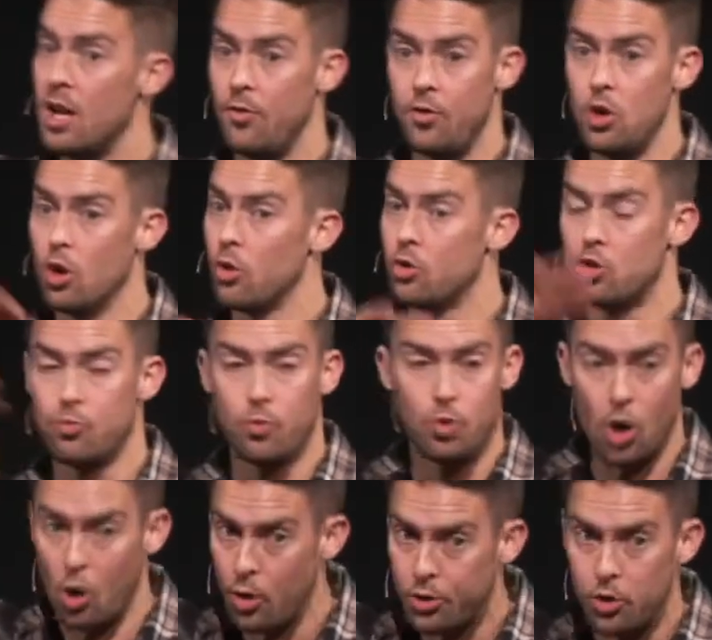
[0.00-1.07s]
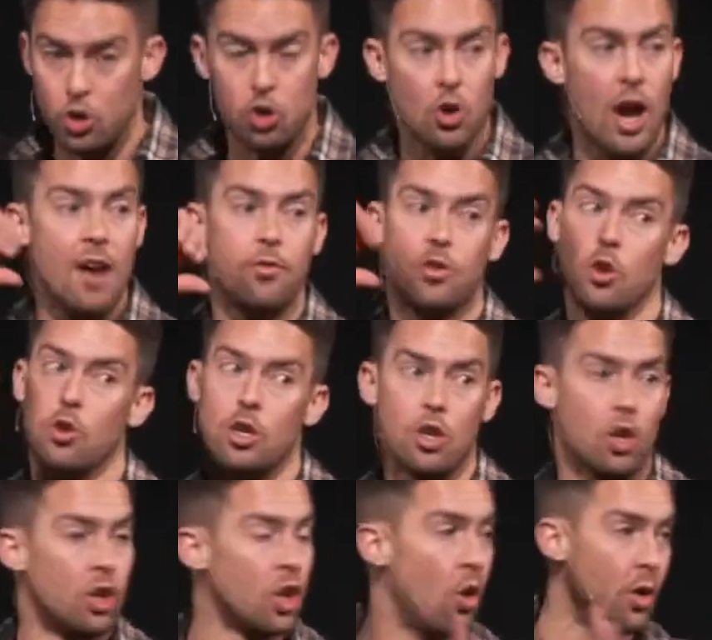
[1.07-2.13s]
if you're going through the drive through and
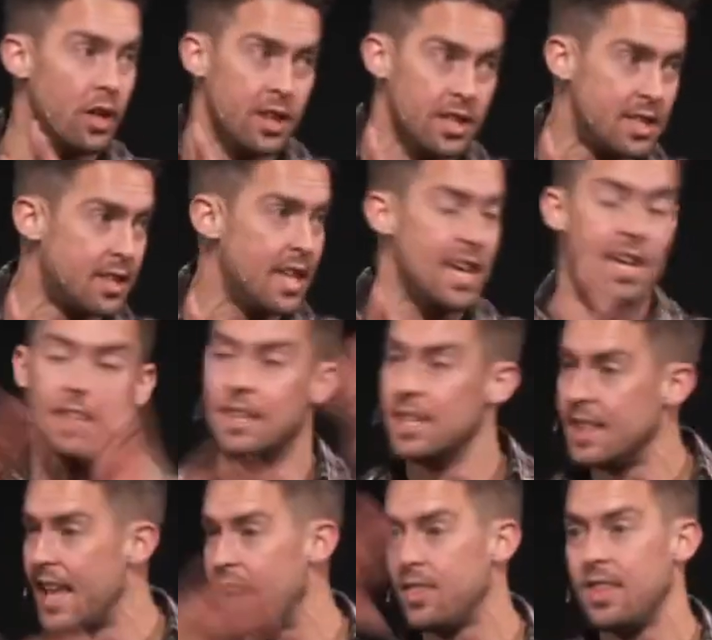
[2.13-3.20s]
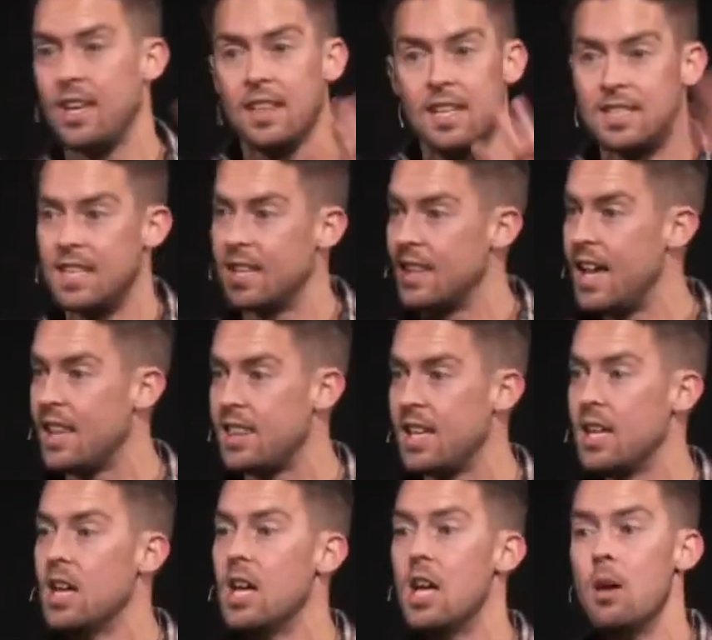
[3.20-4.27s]
you're going to this thing and that thing and this thing and that
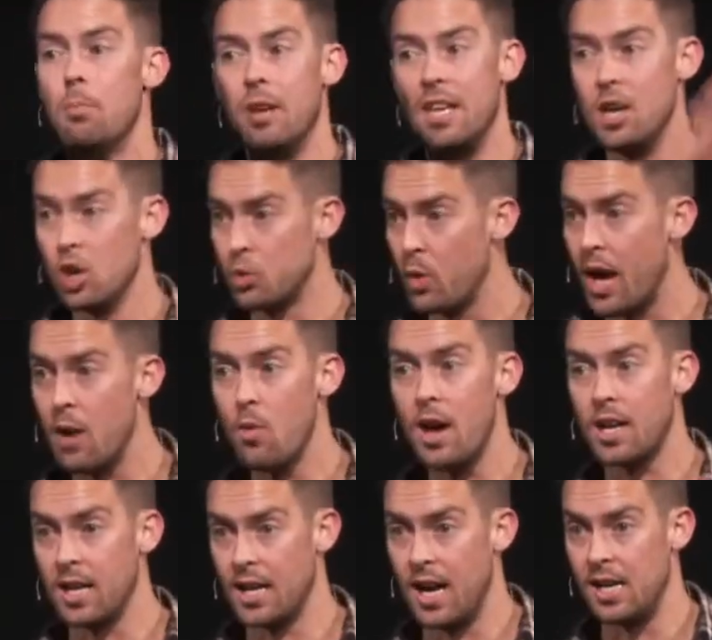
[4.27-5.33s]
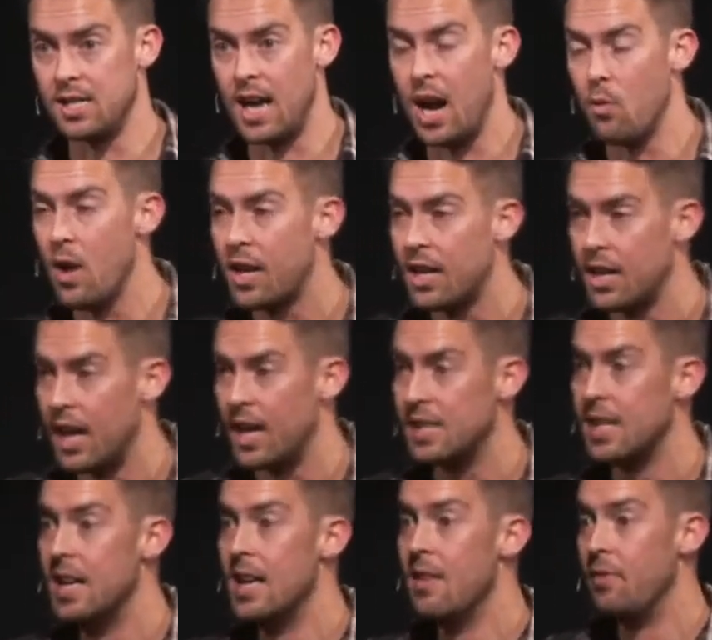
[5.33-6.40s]
thing. But here's what I recognize I
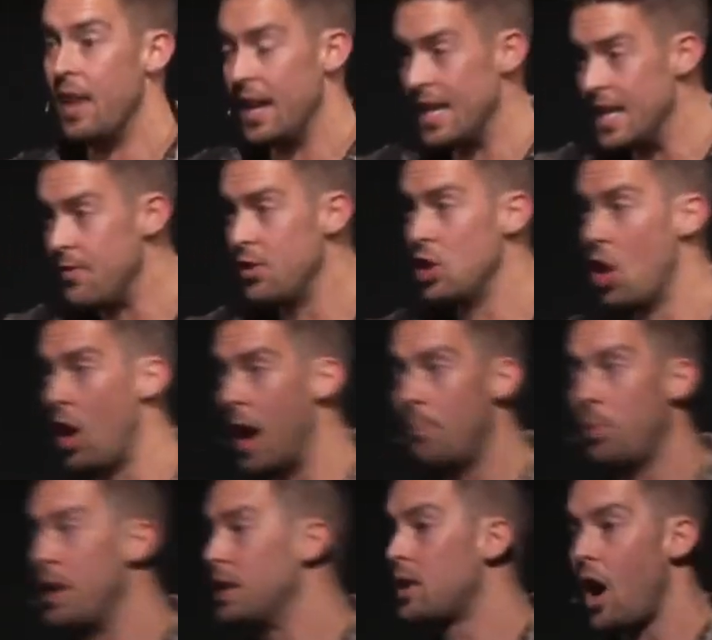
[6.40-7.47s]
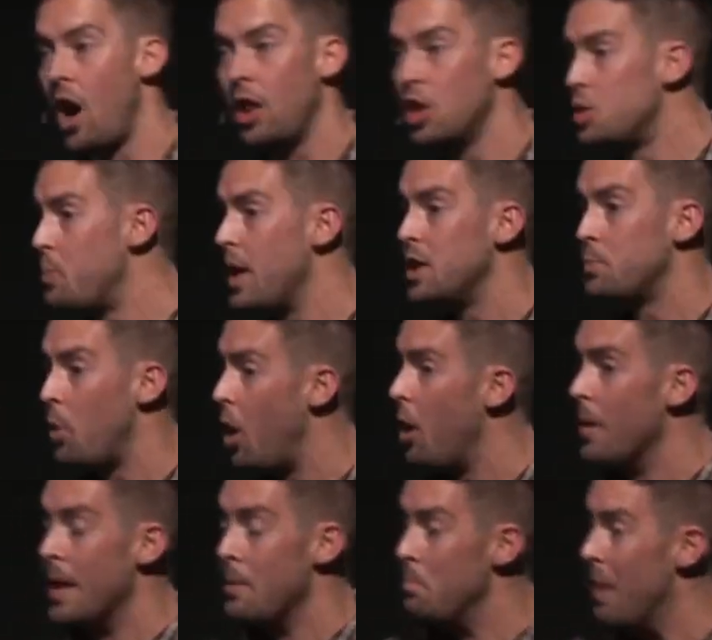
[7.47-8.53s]
recognize that even though I played college
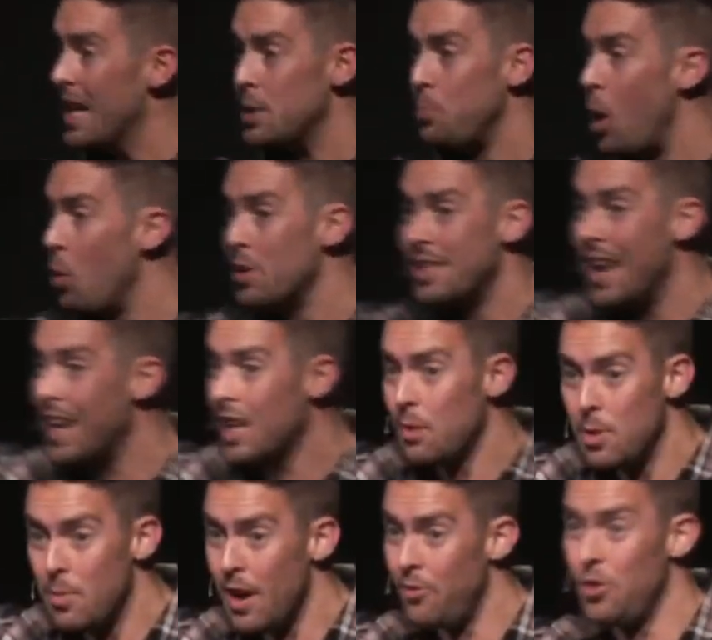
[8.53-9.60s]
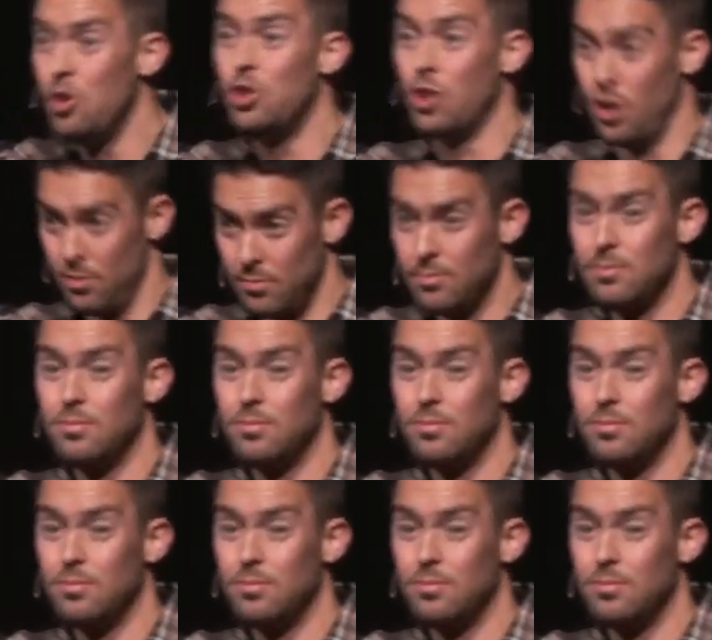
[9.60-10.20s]
baseball, baseball was not gonna be my future.